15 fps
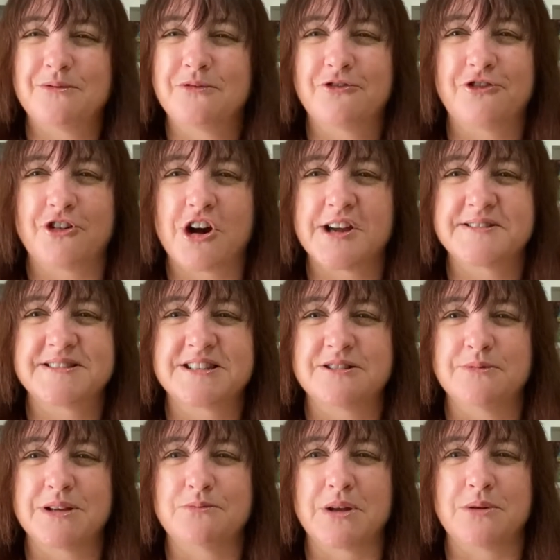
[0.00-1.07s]
for us to
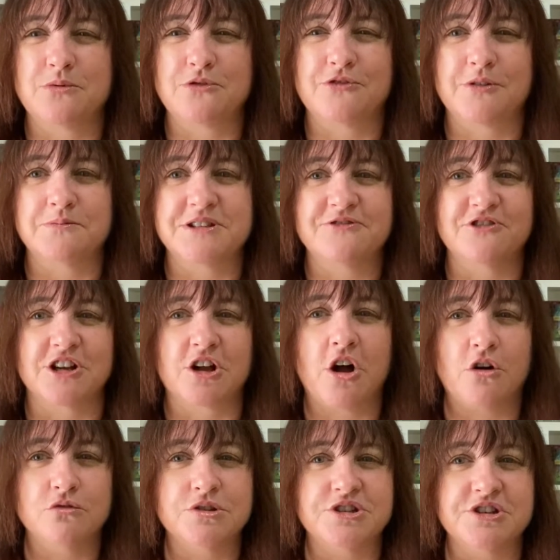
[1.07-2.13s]
meet people from different
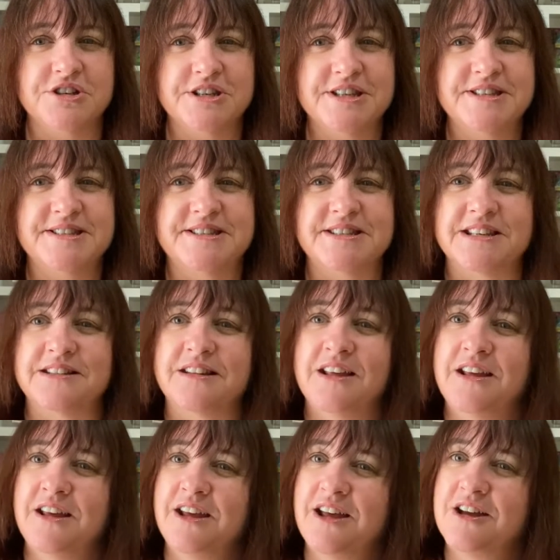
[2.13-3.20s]
cultures, and
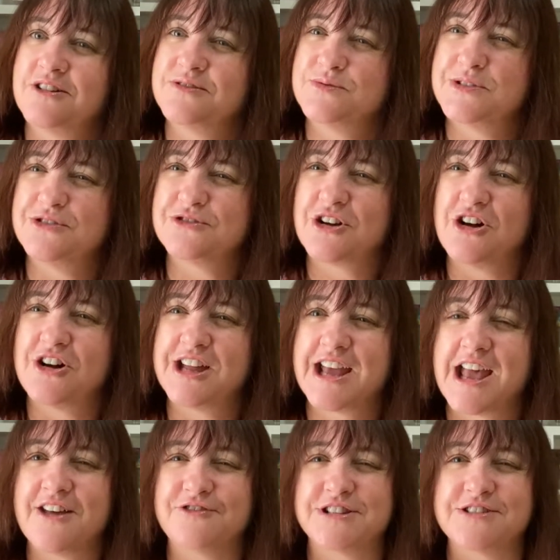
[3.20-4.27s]
because we all kind of
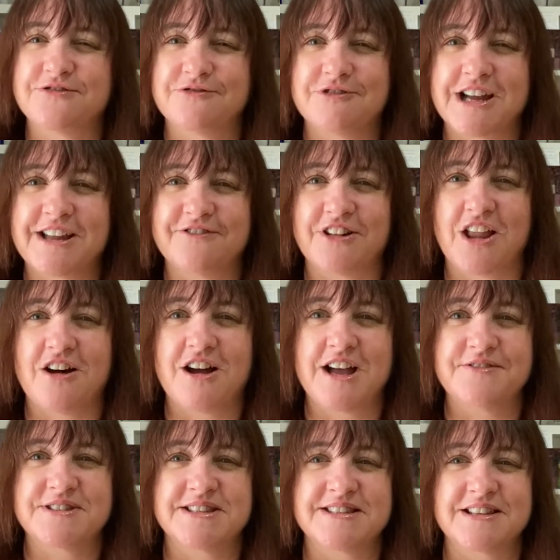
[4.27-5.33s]
have a different way of
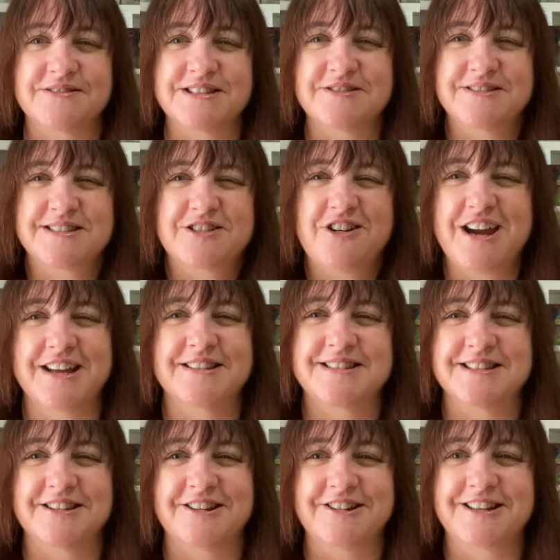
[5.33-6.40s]
lives and stuff. So it's great. It's
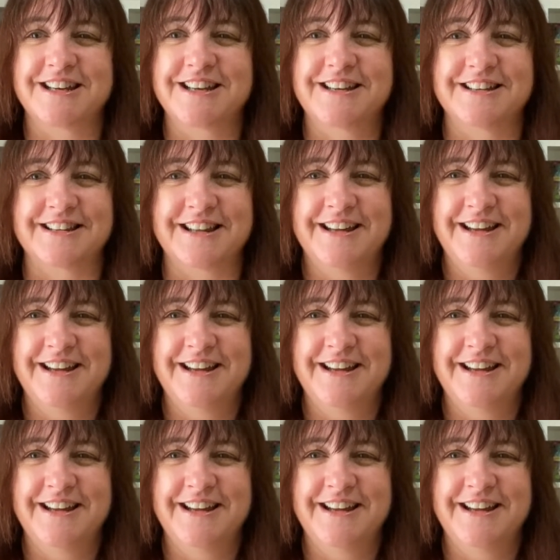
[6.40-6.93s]
learning, and